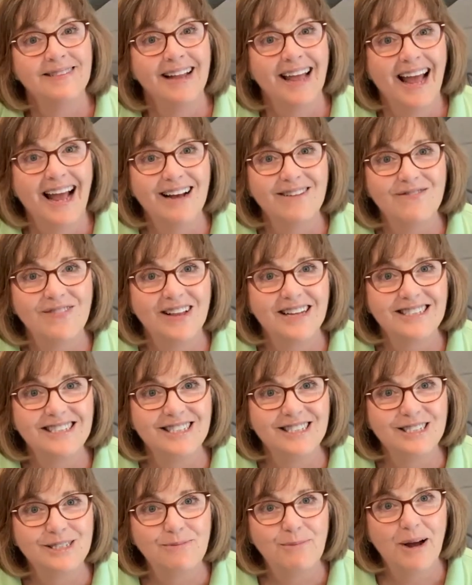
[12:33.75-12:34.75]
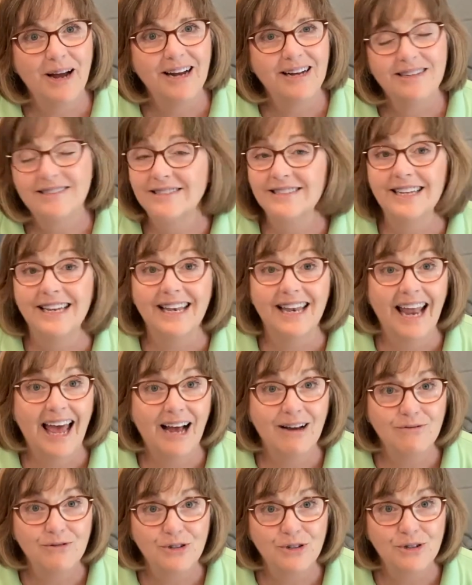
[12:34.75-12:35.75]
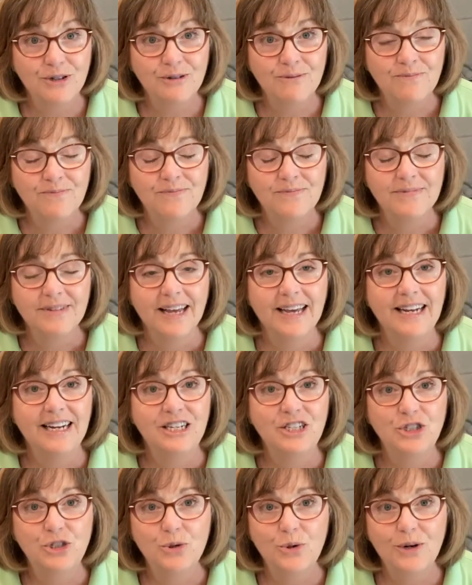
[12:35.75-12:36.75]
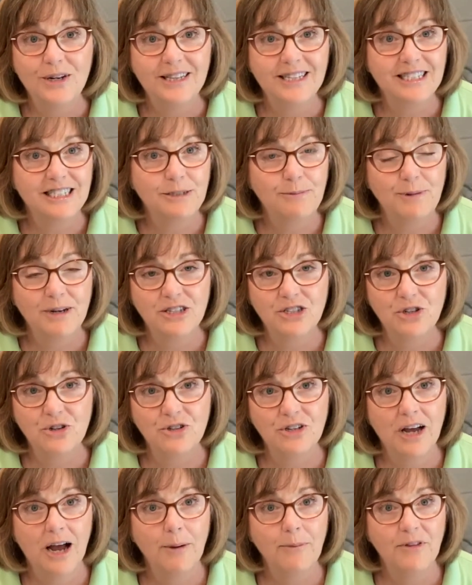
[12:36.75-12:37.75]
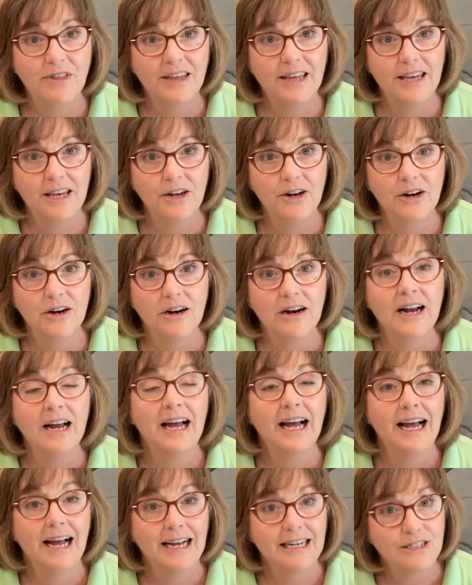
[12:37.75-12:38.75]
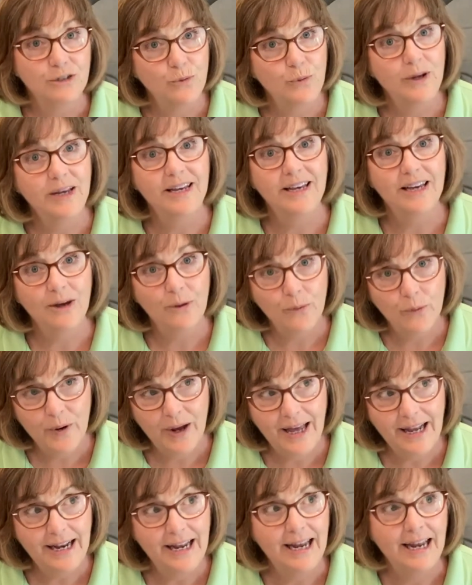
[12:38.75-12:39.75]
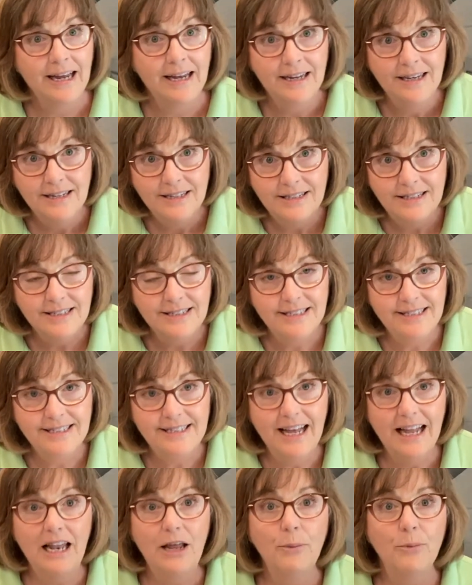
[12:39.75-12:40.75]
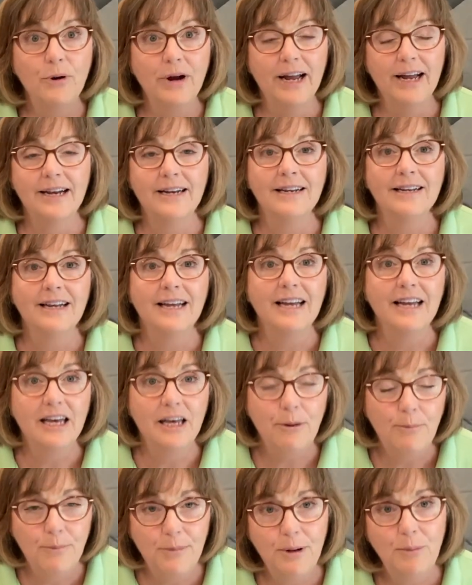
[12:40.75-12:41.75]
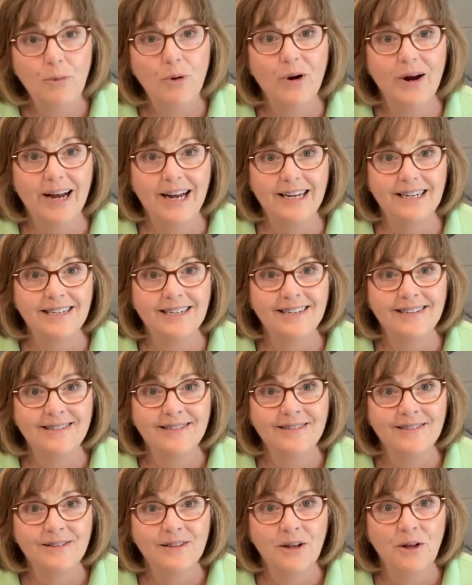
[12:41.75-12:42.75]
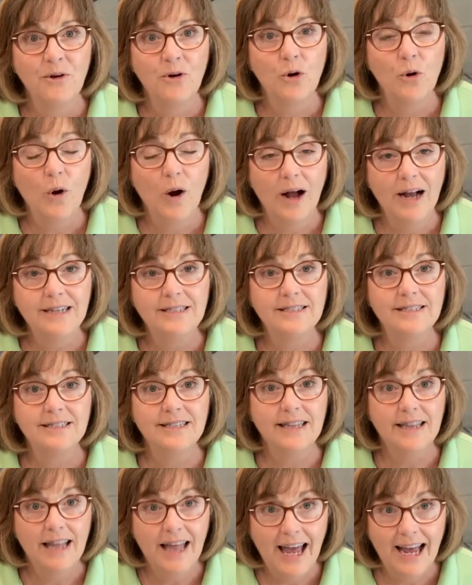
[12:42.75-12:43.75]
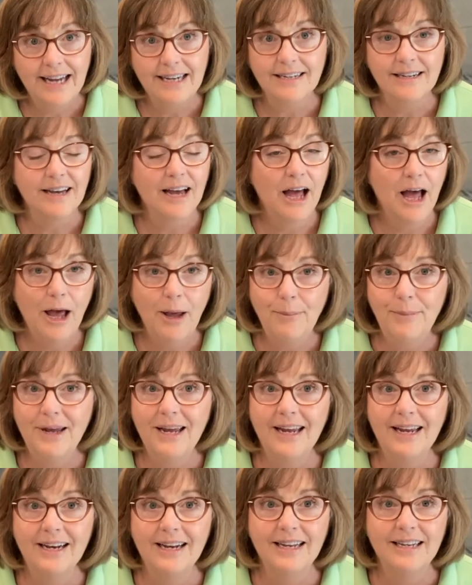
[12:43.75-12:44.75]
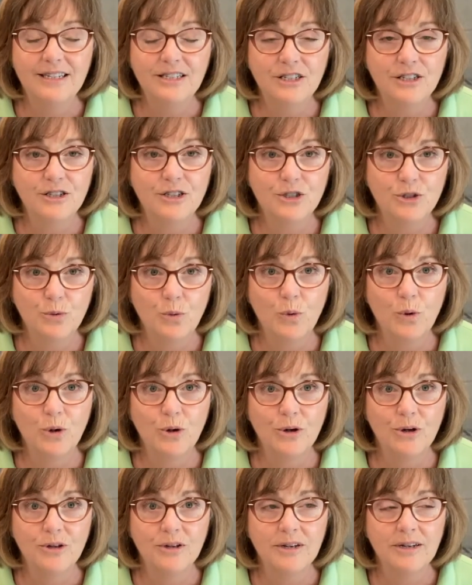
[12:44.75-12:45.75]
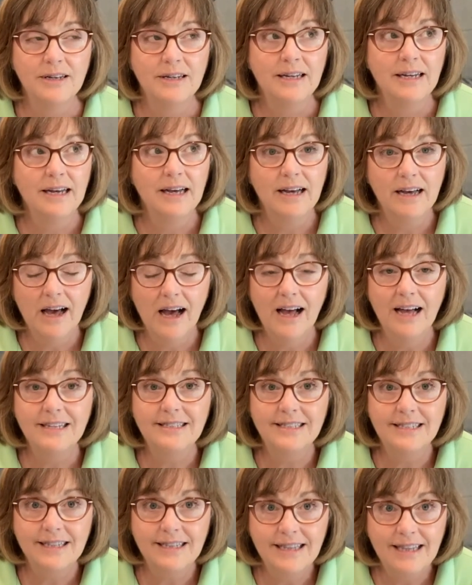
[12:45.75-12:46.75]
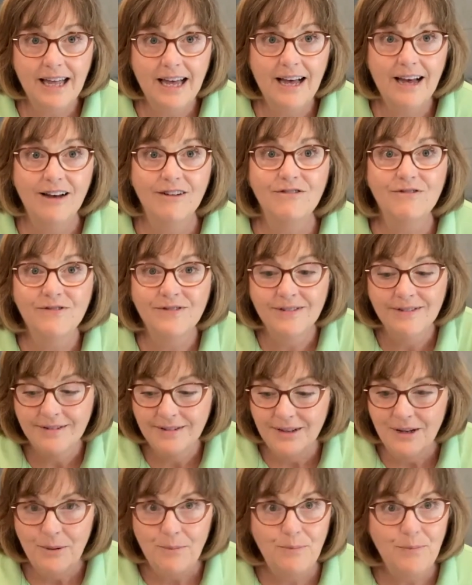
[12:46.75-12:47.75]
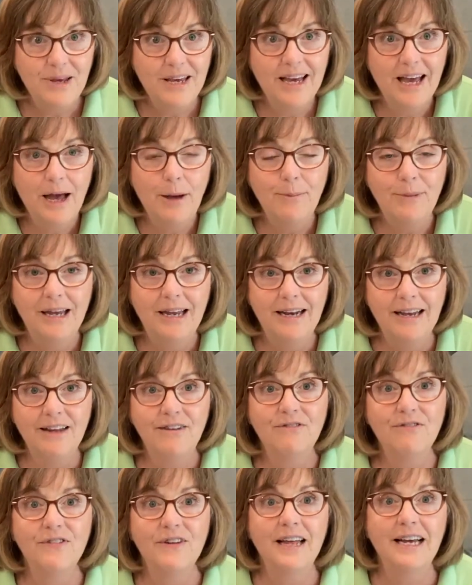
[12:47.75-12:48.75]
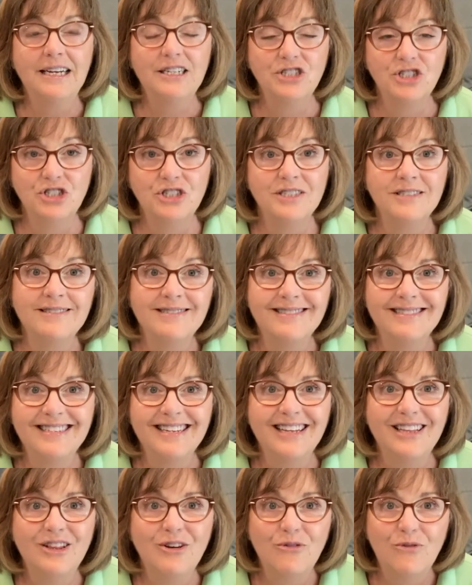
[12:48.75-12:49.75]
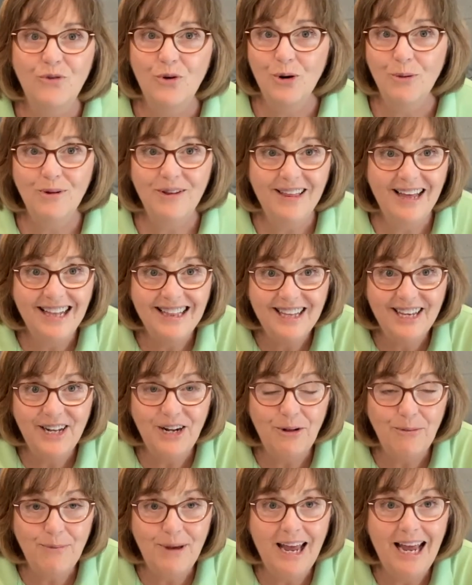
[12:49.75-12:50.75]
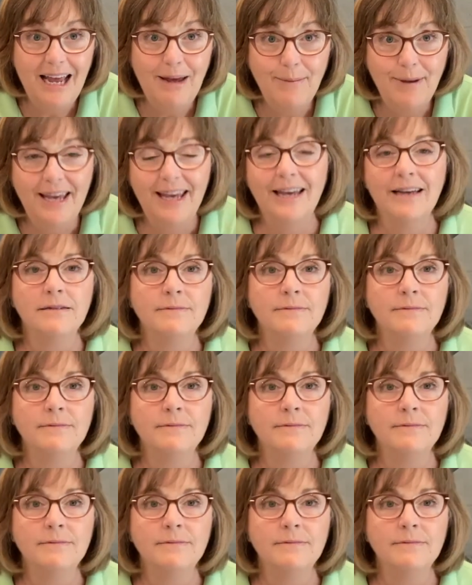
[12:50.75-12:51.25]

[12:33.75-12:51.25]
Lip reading: Have lots of smiles and laughter, and enjoy this special time of the year as we get ready to celebrate and commemorate Christ's light coming into this world, God's love becoming enfleshed in the form of that little baby.